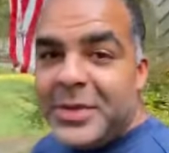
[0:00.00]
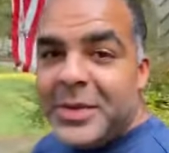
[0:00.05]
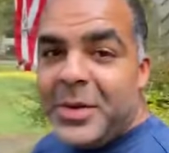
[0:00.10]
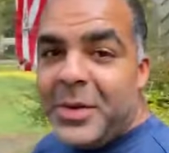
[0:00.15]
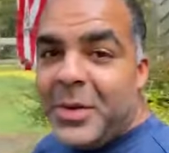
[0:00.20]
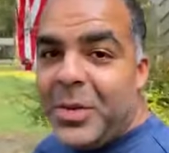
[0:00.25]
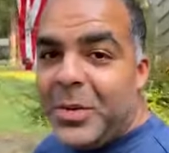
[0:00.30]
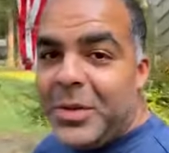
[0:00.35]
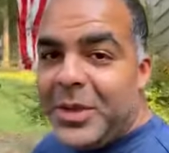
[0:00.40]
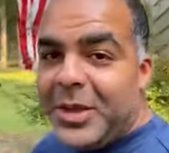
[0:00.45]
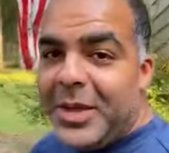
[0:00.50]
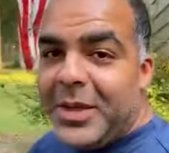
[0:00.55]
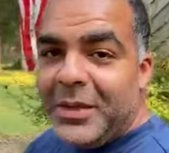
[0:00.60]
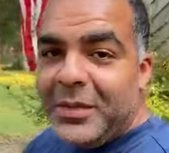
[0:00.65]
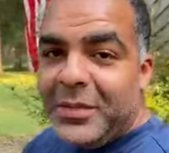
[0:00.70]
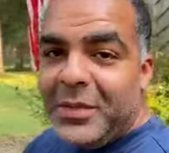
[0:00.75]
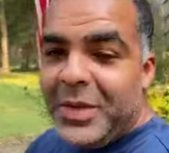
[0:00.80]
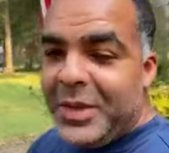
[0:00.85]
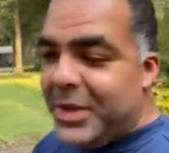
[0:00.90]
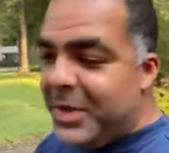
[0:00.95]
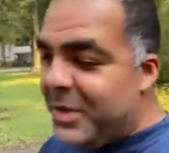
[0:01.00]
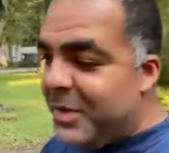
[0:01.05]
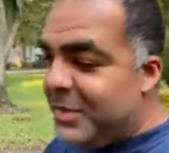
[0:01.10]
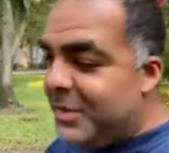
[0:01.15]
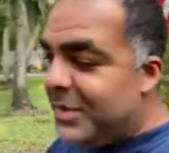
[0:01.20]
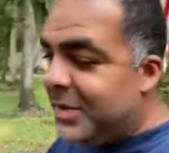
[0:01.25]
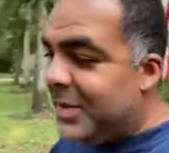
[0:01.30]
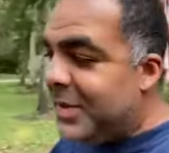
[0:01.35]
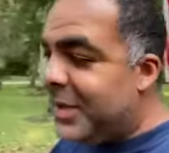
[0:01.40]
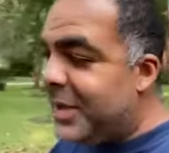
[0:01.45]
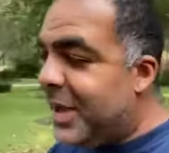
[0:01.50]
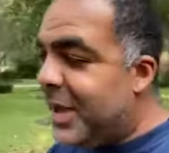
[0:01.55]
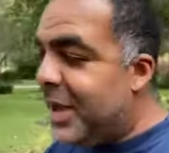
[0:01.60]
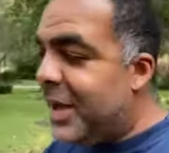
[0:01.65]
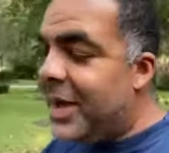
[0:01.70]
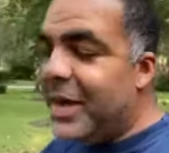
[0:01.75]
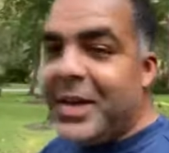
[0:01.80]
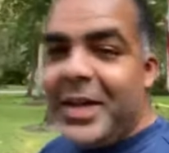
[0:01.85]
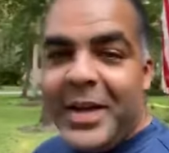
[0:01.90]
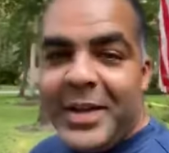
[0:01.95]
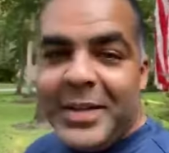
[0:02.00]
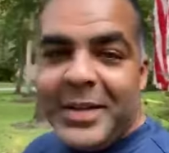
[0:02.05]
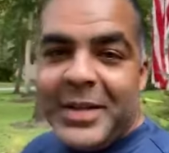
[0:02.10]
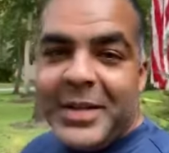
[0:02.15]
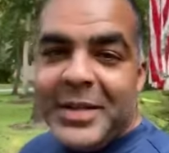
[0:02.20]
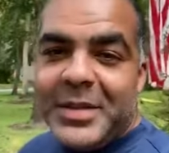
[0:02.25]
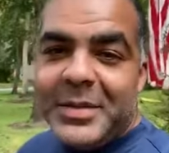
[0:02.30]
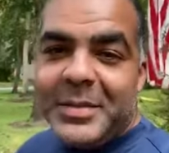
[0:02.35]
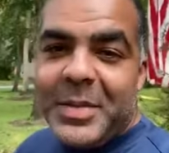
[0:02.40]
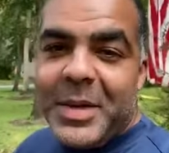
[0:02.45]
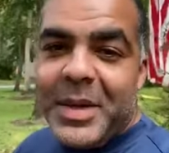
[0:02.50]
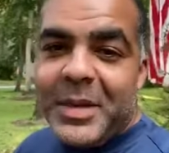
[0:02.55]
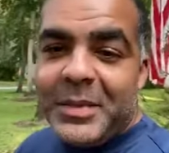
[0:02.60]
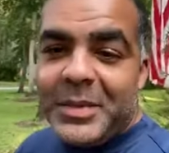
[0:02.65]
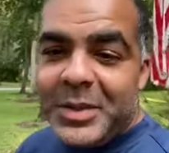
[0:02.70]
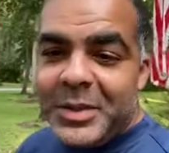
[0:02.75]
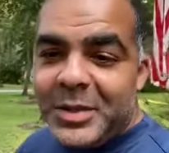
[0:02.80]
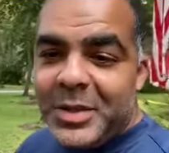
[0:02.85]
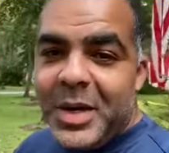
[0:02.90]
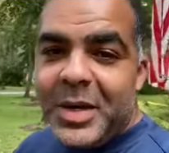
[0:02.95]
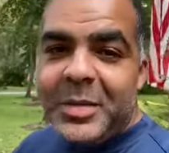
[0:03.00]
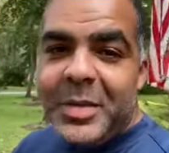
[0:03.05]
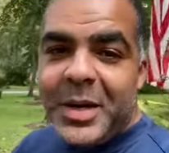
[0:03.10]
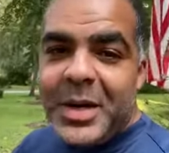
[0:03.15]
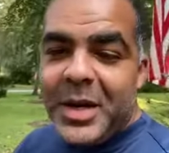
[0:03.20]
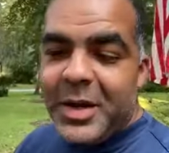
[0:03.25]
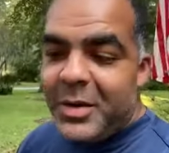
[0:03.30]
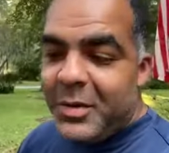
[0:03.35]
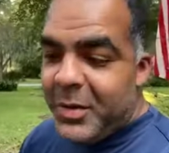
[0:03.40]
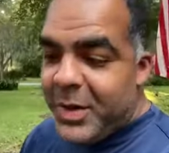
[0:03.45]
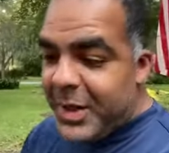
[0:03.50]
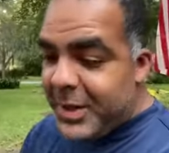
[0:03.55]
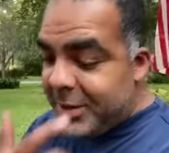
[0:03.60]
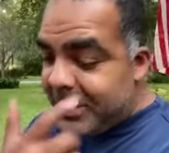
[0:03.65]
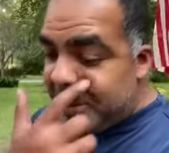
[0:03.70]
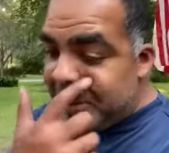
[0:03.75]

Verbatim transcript: holding videos uh, like this, but I was just trying to make it quick.